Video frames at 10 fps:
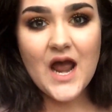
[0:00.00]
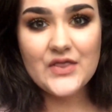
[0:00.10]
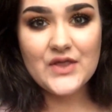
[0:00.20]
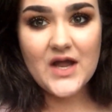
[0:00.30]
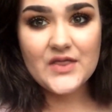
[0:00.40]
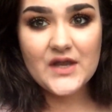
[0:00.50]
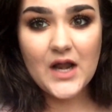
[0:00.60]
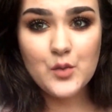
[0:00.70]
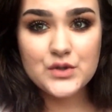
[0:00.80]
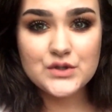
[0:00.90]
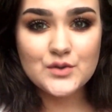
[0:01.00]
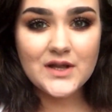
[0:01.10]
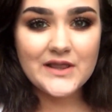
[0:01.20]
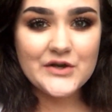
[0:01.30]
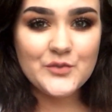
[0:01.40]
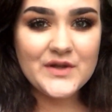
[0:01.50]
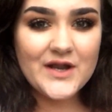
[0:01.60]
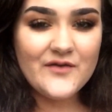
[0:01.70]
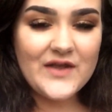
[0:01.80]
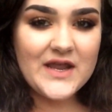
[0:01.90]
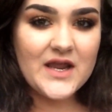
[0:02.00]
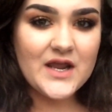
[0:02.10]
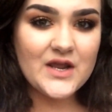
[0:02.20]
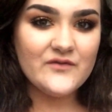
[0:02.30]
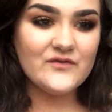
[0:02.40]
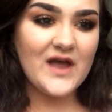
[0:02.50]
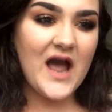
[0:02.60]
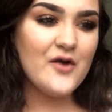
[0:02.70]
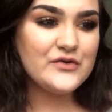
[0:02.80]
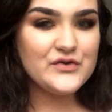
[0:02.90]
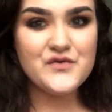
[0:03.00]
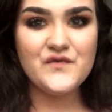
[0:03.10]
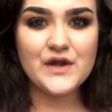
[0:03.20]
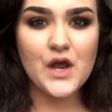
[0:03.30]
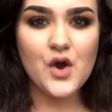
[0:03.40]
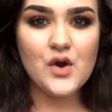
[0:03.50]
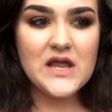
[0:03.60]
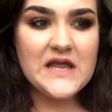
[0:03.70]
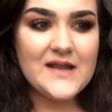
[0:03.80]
I thought that I would do a little bit of a how-to video.